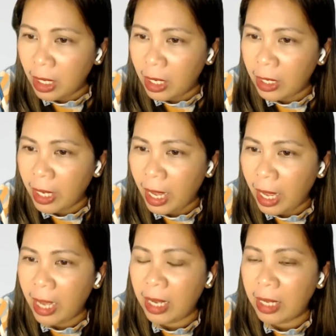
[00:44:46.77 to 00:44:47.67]
I
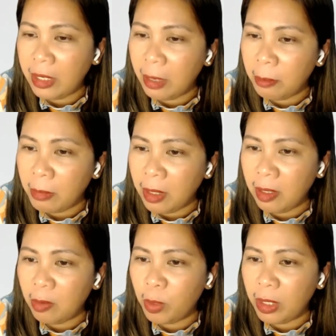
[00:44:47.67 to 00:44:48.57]
had a
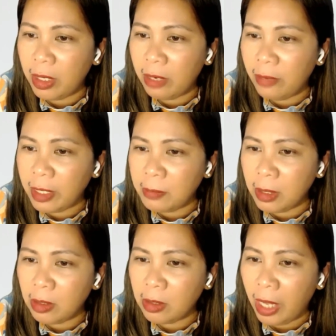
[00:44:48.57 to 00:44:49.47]
meeting with advised
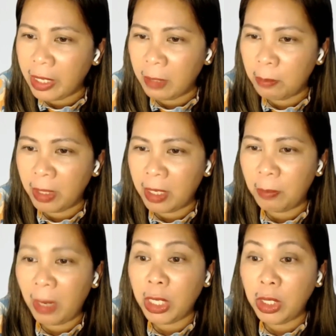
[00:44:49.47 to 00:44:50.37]
me I can pick
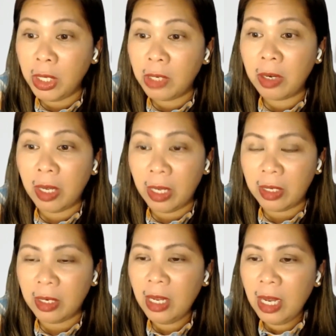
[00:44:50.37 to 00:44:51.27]
up a year
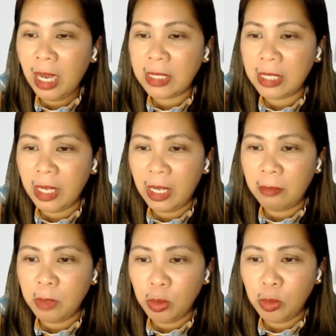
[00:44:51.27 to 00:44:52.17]
end as I
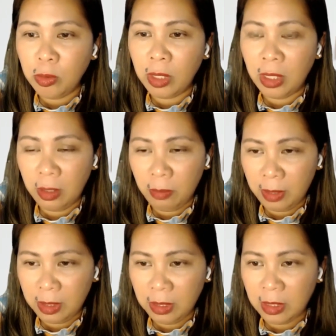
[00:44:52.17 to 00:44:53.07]
am new in the
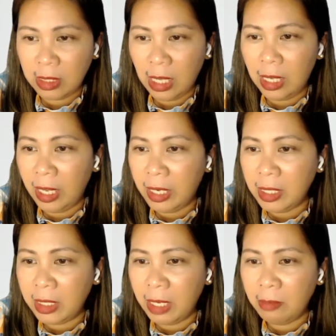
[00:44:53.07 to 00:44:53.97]
business. Any
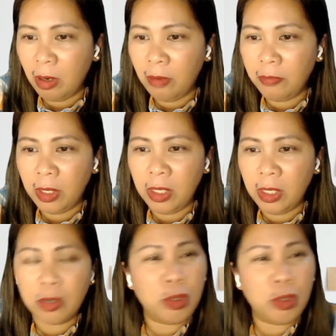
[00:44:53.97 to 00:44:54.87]
time of the
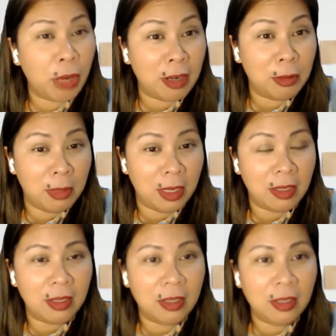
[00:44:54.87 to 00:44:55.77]
year you recommend?